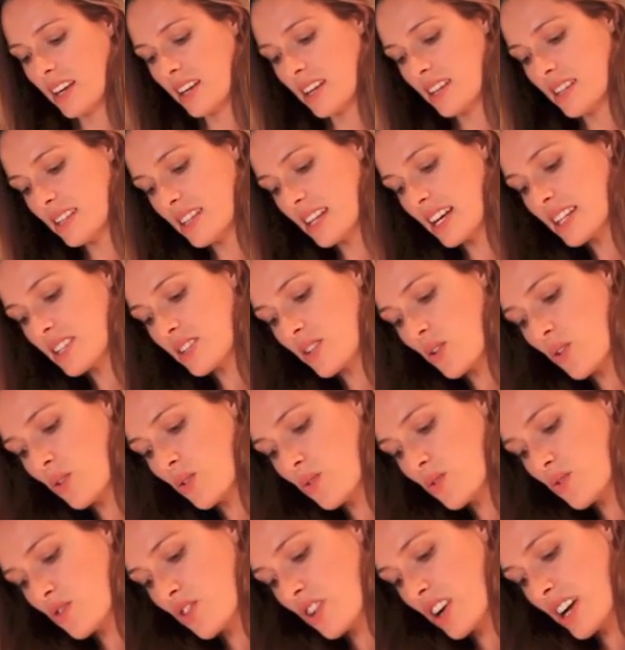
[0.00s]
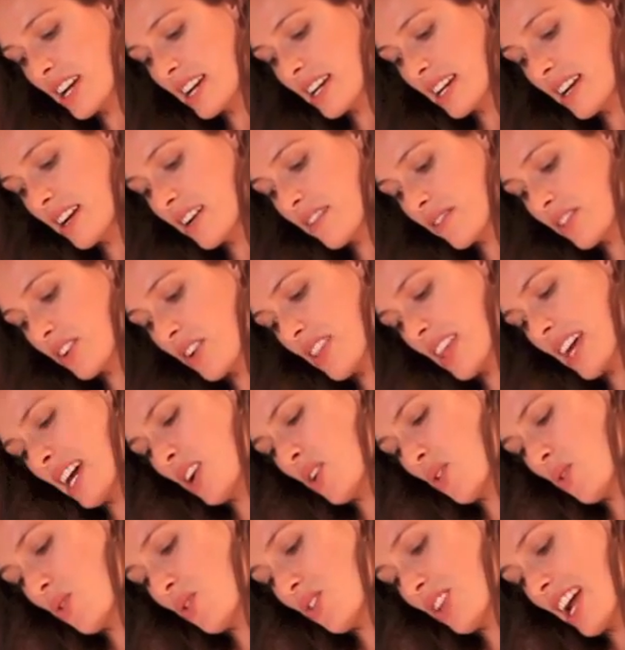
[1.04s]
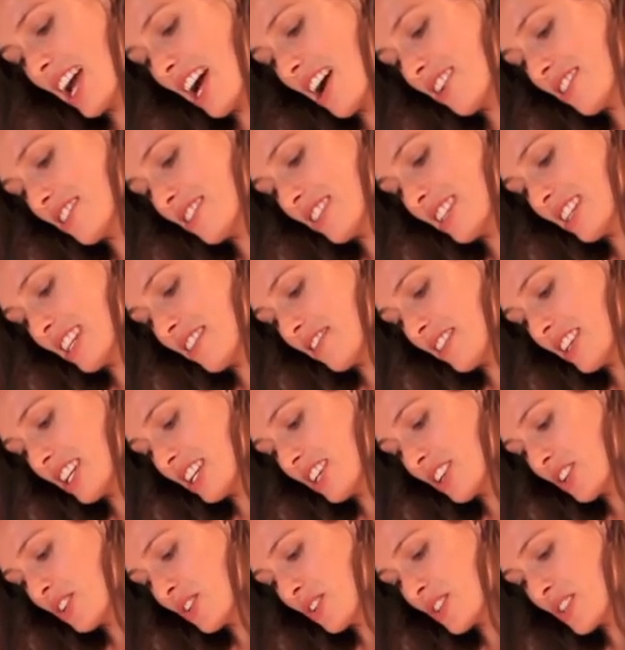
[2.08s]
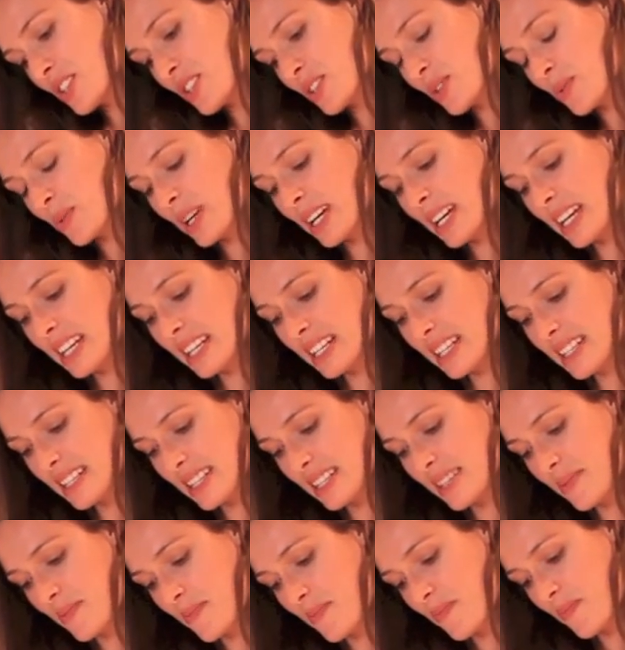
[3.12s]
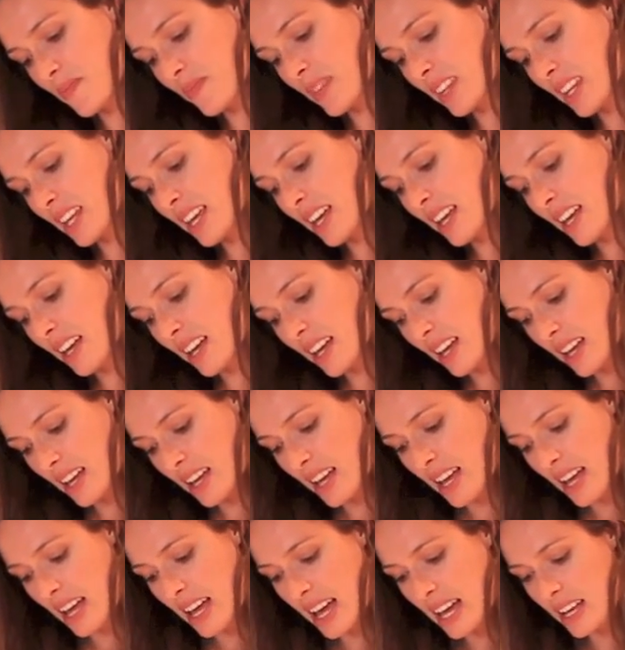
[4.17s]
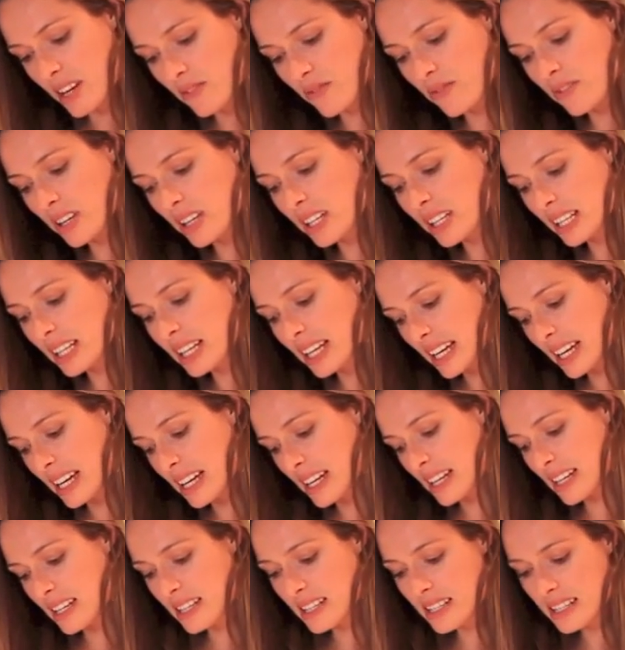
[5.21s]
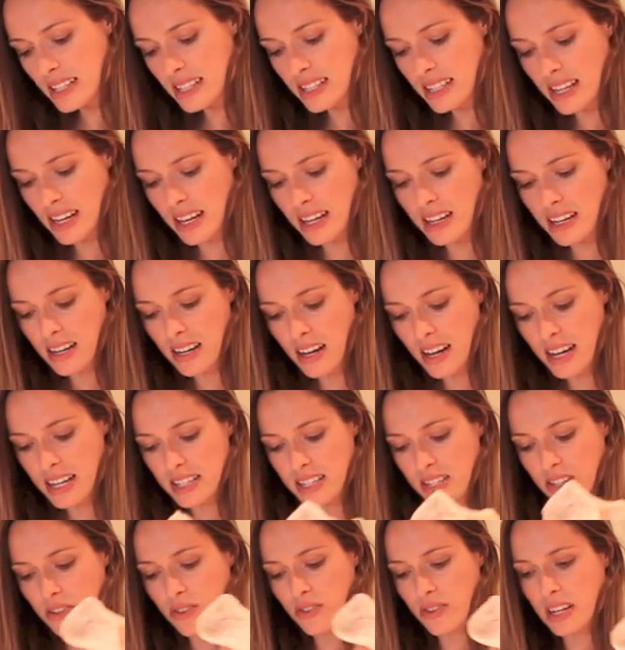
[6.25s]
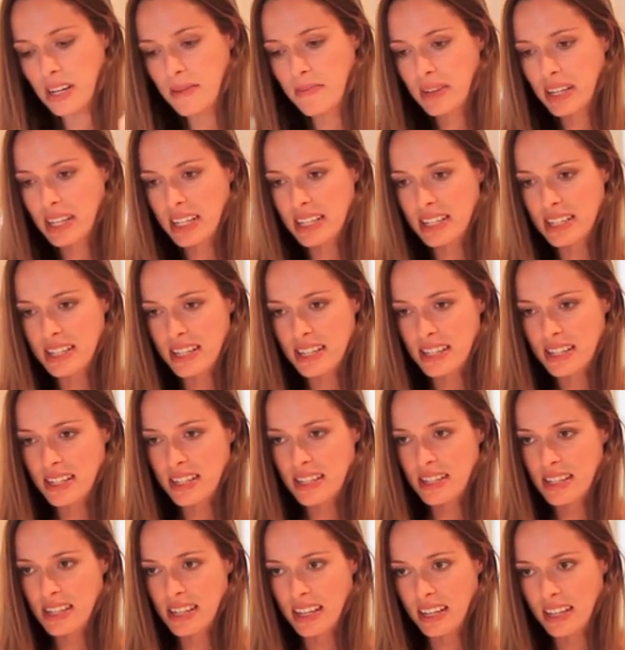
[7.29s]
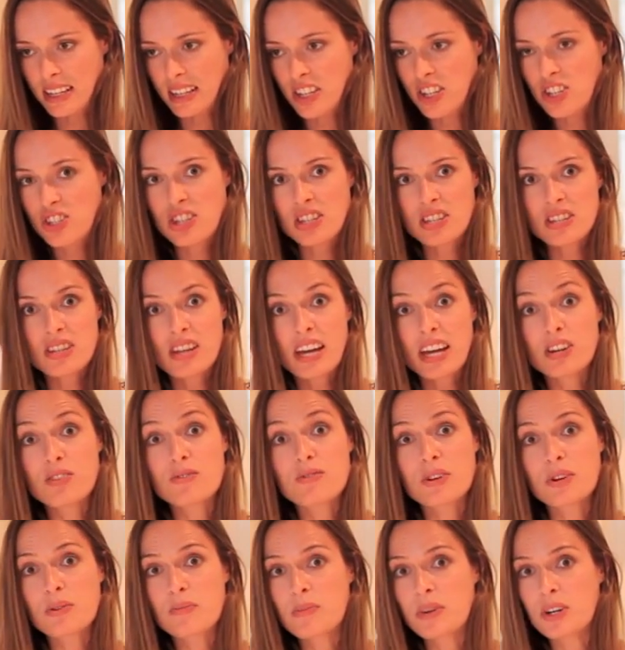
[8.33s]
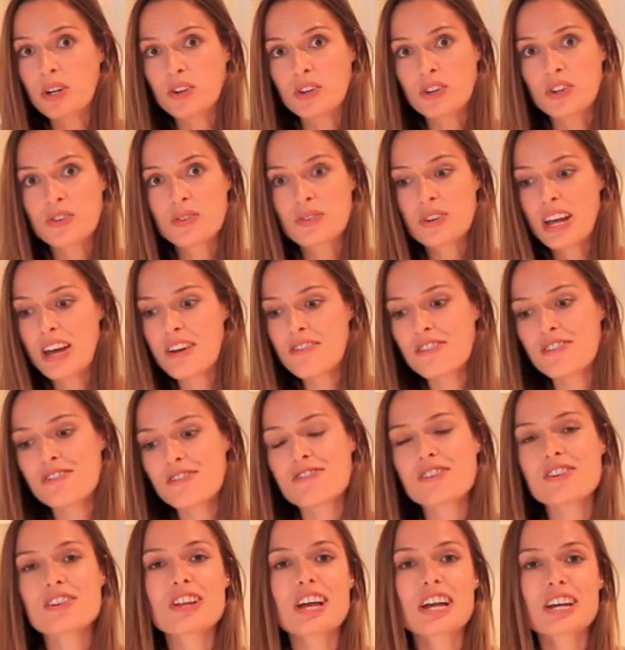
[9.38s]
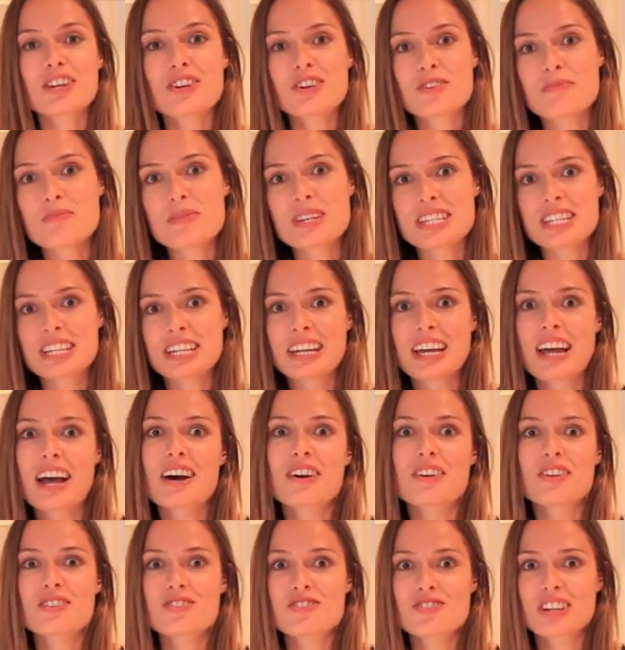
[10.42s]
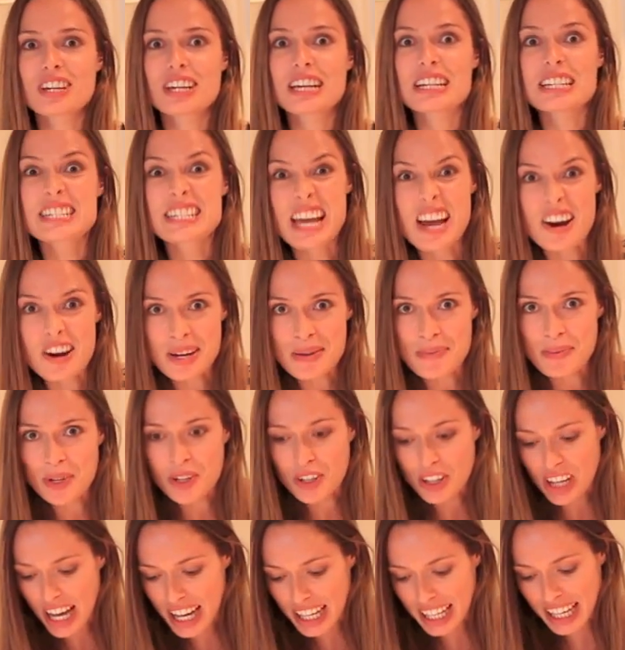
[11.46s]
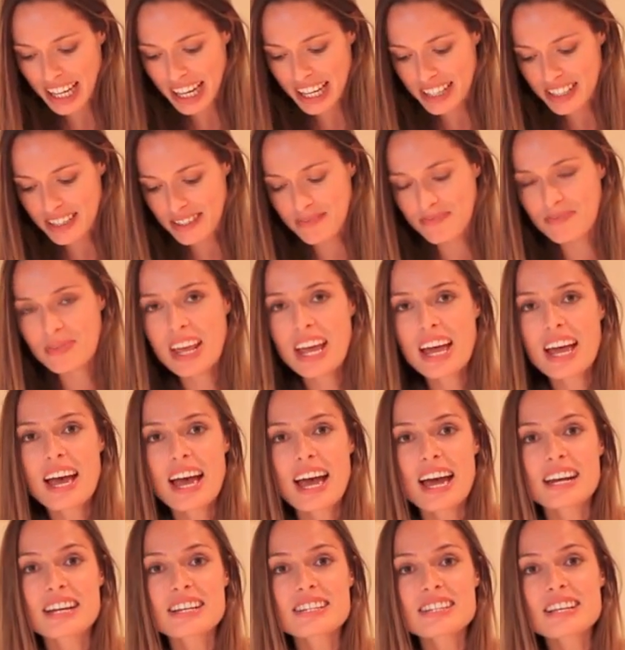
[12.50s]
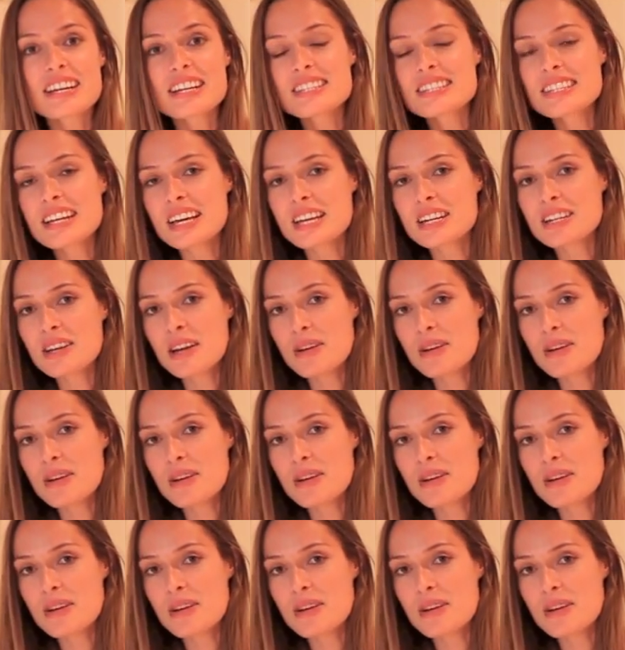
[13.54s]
So that's all dry now. I've got that all out, giving it a good squeeze. And it really is a nice creamy consistency, just like real milk. You'll never feel like you're missing out on drinking dairy milk again. And as I said,